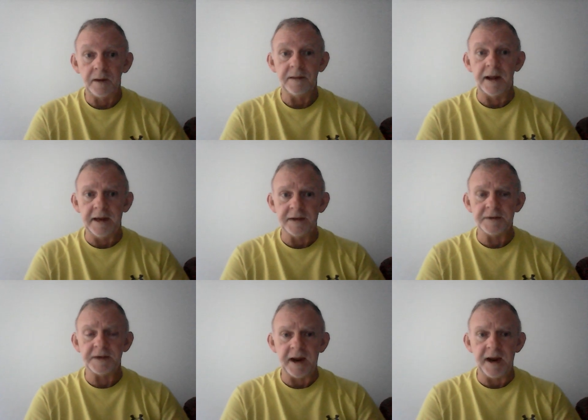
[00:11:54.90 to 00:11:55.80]
they get
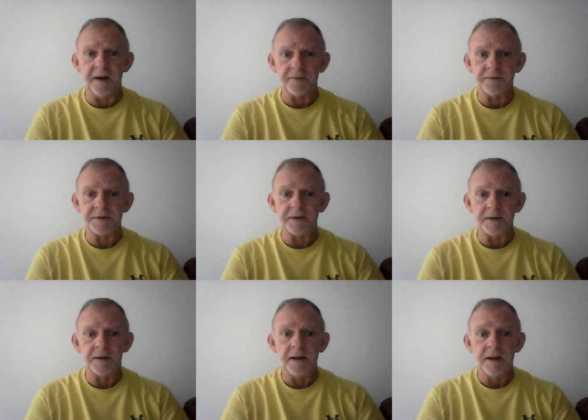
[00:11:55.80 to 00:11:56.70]
scared.
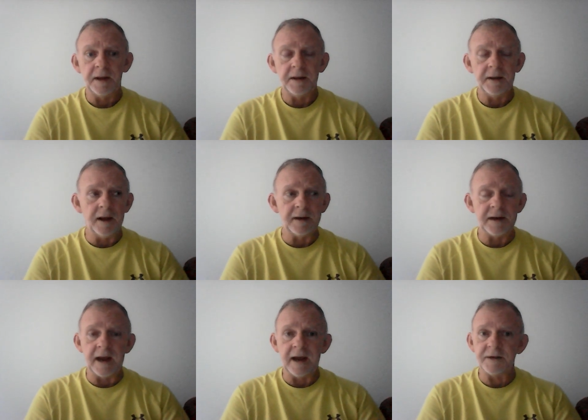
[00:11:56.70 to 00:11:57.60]
So Young
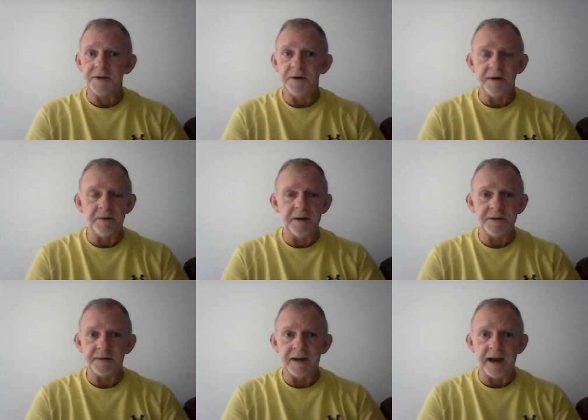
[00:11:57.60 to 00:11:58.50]
guys, you hear
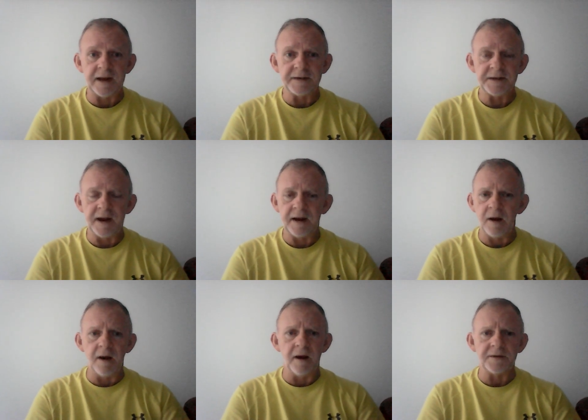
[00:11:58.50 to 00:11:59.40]
these guys saying, oh,
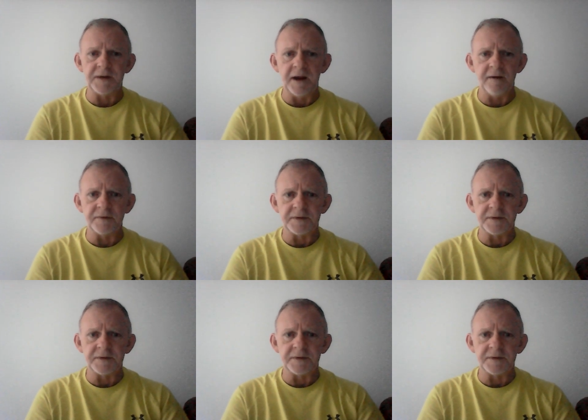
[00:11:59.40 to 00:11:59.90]
I was never